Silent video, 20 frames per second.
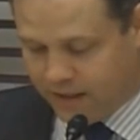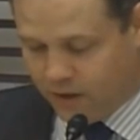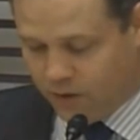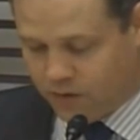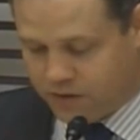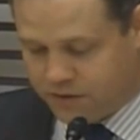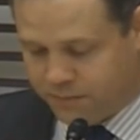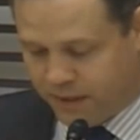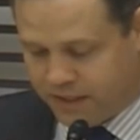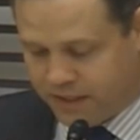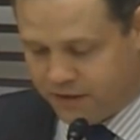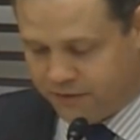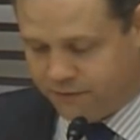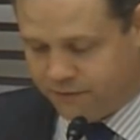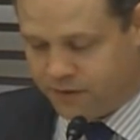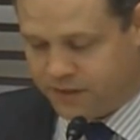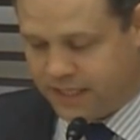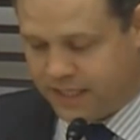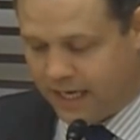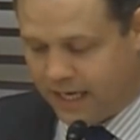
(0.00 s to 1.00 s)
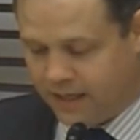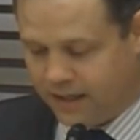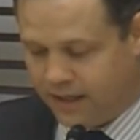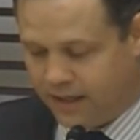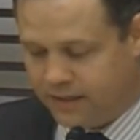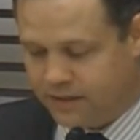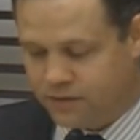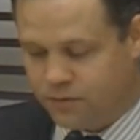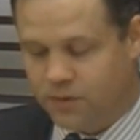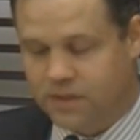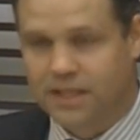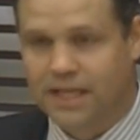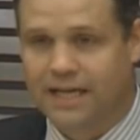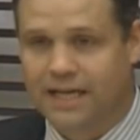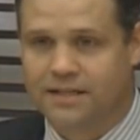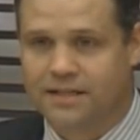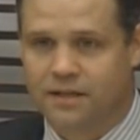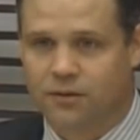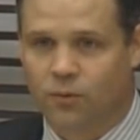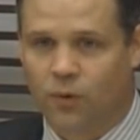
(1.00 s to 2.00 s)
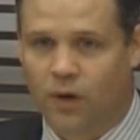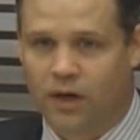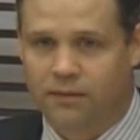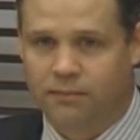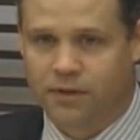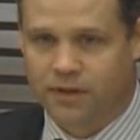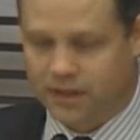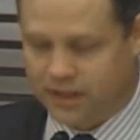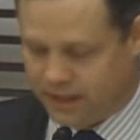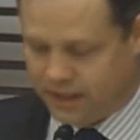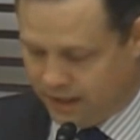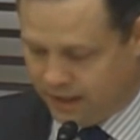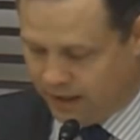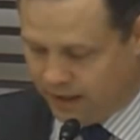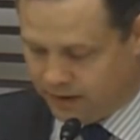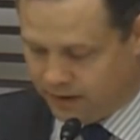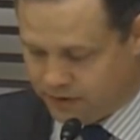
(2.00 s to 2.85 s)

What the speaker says: NOAA's budget for satellites was less than $1 billion